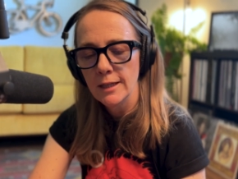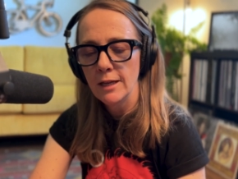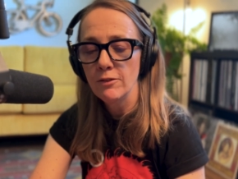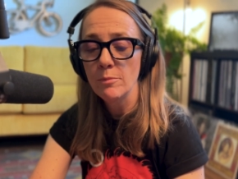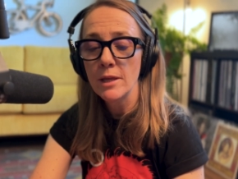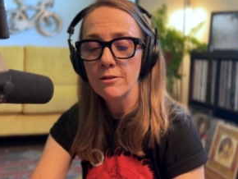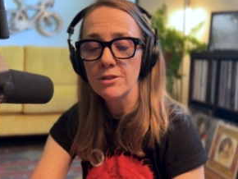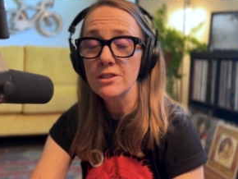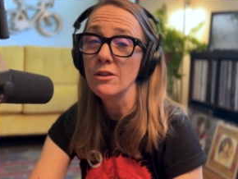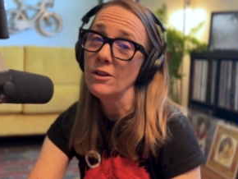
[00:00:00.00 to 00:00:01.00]
If your mother
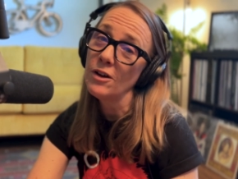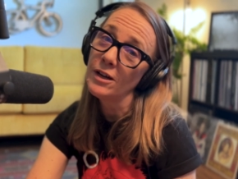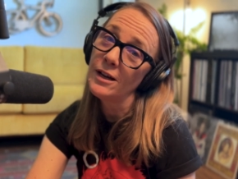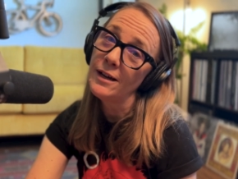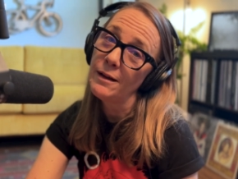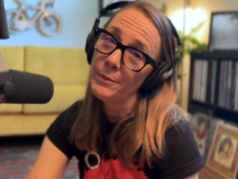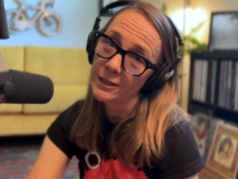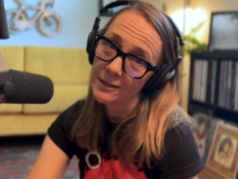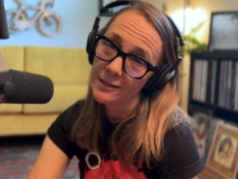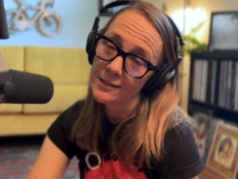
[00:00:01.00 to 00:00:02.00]
is no longer
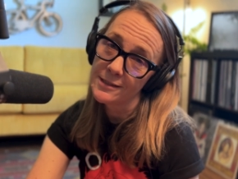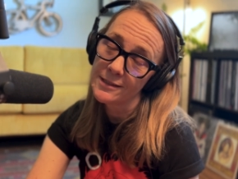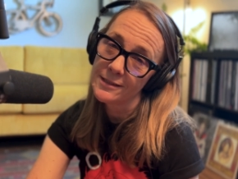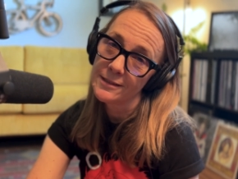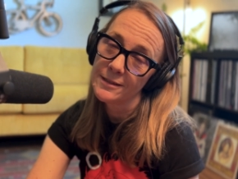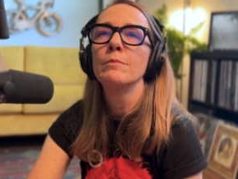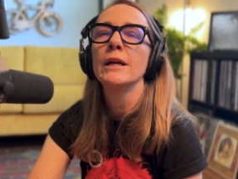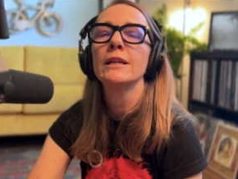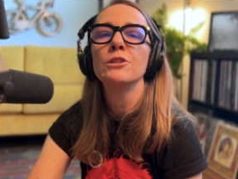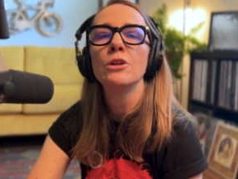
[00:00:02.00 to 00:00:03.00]
amongst us, my
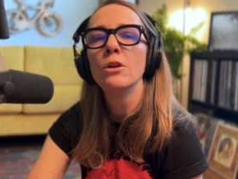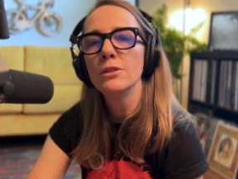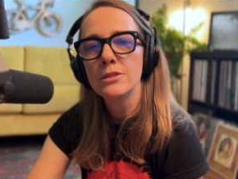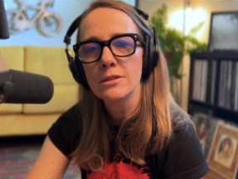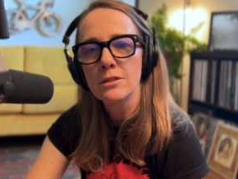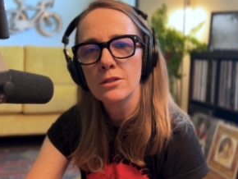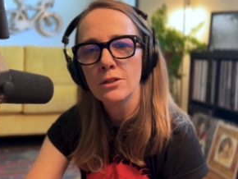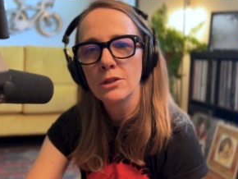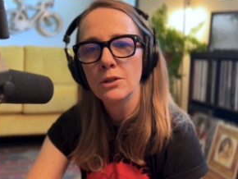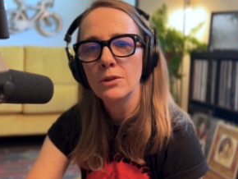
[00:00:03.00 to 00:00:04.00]
condolences to
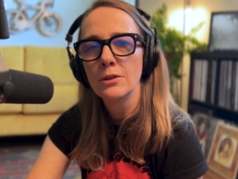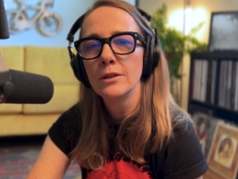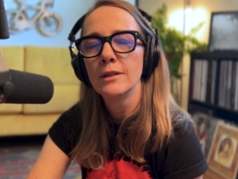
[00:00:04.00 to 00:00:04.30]
you.